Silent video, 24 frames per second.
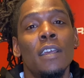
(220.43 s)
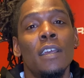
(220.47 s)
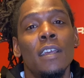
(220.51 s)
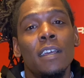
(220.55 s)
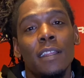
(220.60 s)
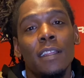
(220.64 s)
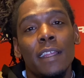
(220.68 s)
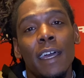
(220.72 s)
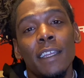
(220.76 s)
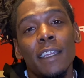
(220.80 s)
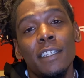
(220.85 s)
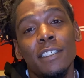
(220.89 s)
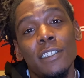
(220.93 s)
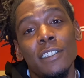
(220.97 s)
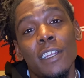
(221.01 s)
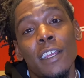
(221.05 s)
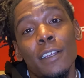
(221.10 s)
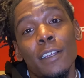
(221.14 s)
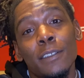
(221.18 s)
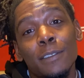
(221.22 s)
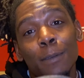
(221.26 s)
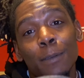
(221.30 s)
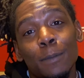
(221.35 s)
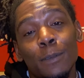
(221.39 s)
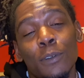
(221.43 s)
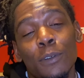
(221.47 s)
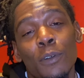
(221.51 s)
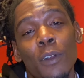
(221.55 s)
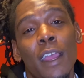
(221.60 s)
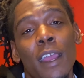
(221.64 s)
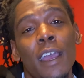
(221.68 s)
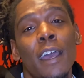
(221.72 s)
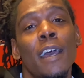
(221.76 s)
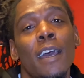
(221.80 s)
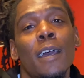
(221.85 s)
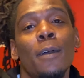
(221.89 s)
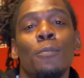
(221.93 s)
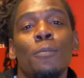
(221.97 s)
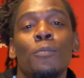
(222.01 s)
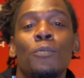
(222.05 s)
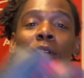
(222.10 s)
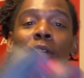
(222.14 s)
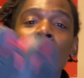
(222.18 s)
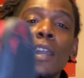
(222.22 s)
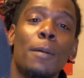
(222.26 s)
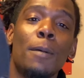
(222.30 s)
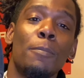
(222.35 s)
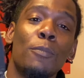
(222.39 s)
Like, share, subscribe. we
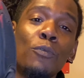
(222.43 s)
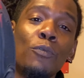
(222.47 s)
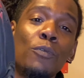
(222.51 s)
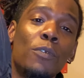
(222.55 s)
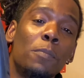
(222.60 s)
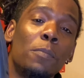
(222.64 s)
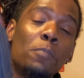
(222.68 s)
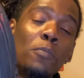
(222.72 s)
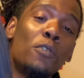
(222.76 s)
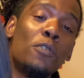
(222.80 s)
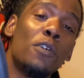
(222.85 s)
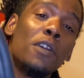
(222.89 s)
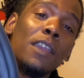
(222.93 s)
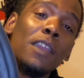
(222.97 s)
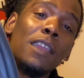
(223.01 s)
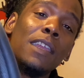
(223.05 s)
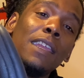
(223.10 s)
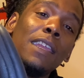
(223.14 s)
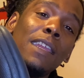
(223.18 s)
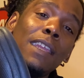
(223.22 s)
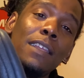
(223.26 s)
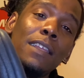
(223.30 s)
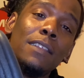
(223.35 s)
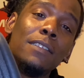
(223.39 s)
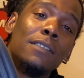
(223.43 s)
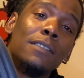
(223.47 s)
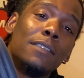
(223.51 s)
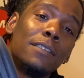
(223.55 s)
coming with more heat